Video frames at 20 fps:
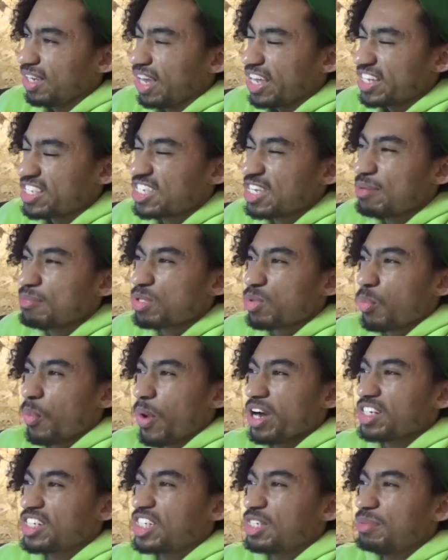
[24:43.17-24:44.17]
It seems
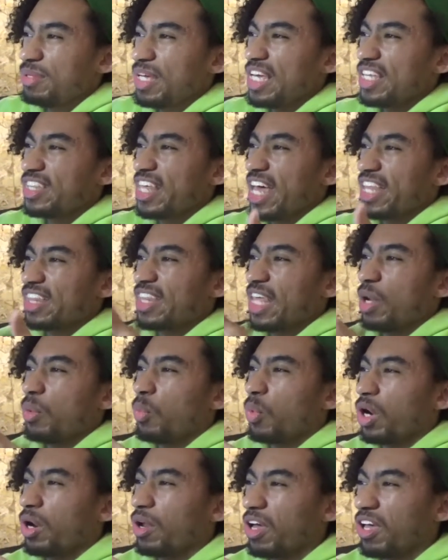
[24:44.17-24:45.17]
weird to me that they
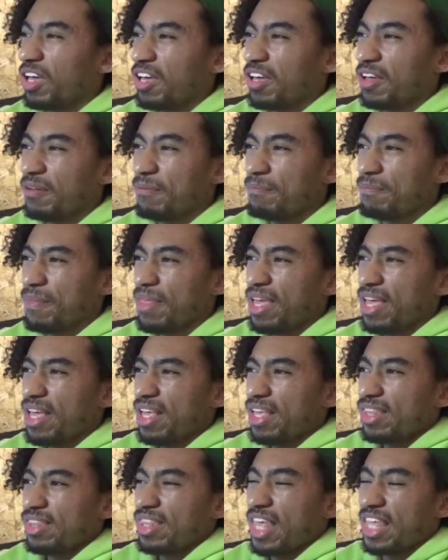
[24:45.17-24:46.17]
would have
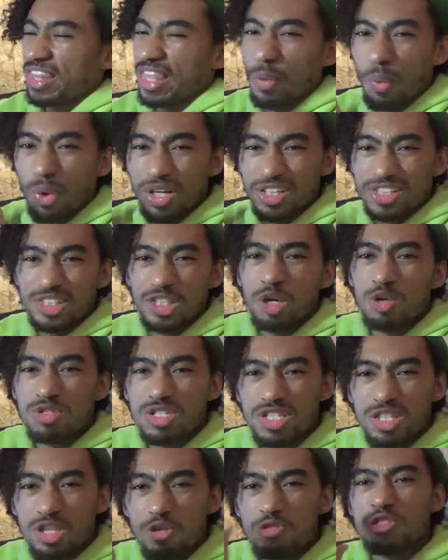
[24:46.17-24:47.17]

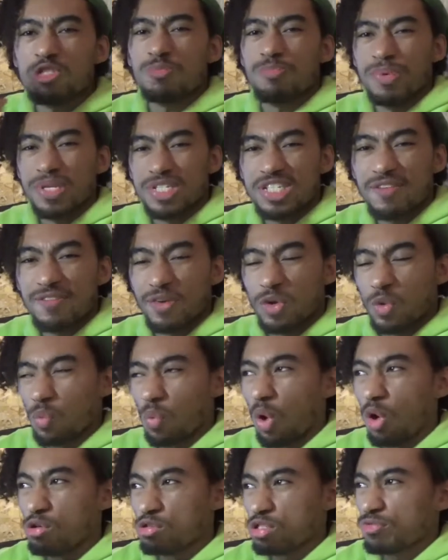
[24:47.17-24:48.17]
chosen those specific
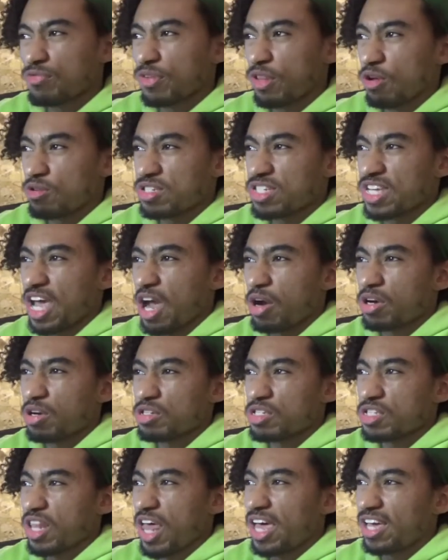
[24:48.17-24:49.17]
roles for those
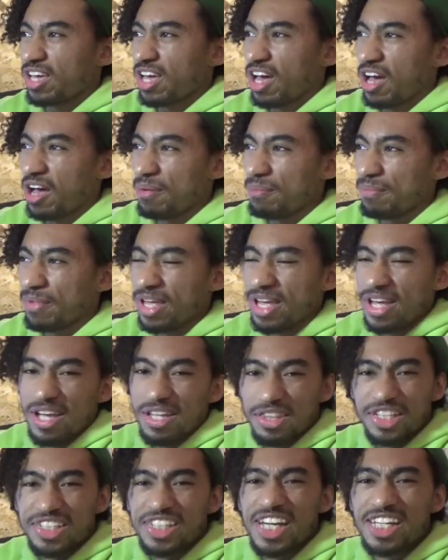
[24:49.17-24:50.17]
characters, like the
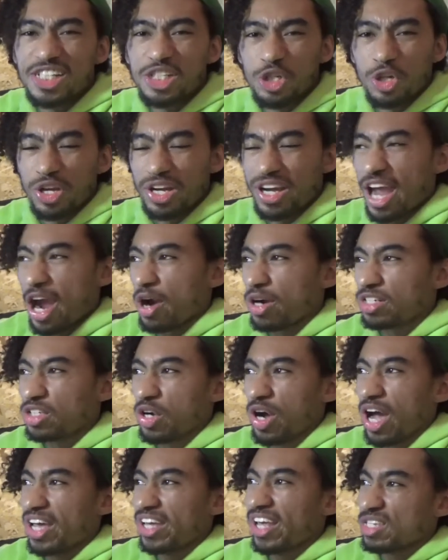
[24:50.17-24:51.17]
titular
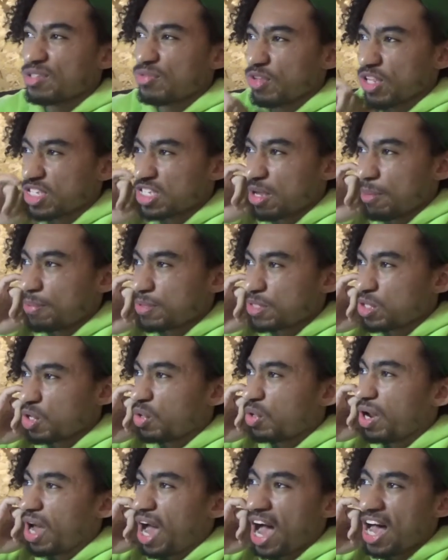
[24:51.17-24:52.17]
character, I guess, for this
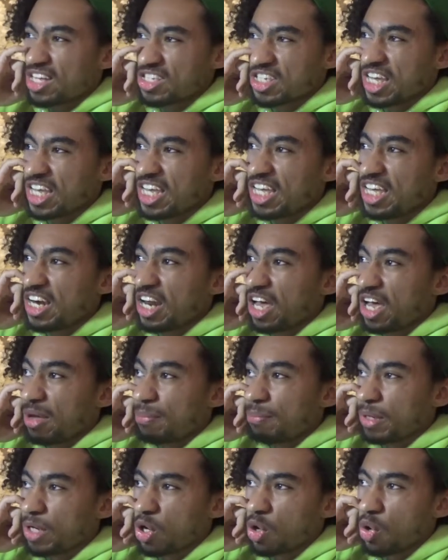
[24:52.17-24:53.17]
episode,
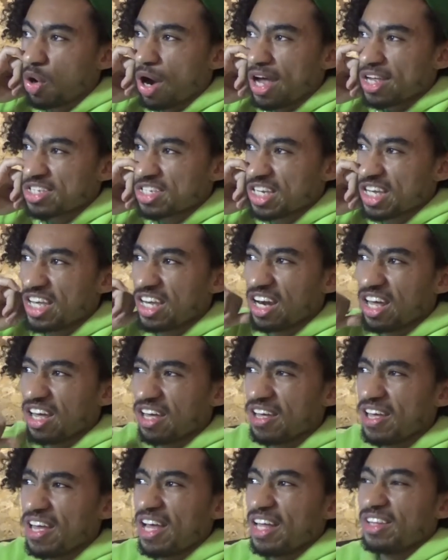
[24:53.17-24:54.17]
Asahina, Mikuru Asahina.